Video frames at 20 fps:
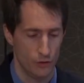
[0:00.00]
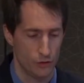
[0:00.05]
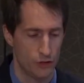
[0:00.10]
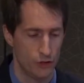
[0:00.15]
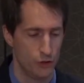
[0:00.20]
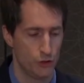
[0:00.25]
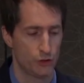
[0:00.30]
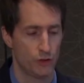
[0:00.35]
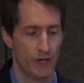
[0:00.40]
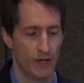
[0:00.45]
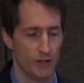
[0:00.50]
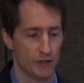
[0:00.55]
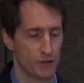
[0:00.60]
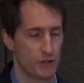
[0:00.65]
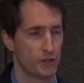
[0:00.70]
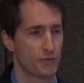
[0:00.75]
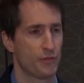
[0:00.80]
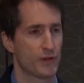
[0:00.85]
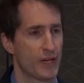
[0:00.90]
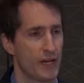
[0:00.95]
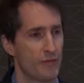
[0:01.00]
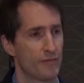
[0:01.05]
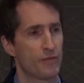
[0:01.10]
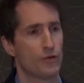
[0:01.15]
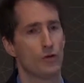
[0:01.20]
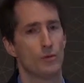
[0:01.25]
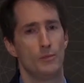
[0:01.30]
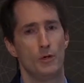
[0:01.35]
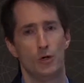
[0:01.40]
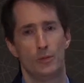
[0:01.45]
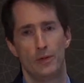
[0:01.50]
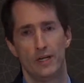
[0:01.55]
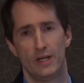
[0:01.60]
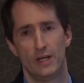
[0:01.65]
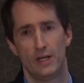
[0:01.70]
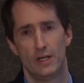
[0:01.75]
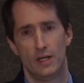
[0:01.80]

two trials, just forget for a moment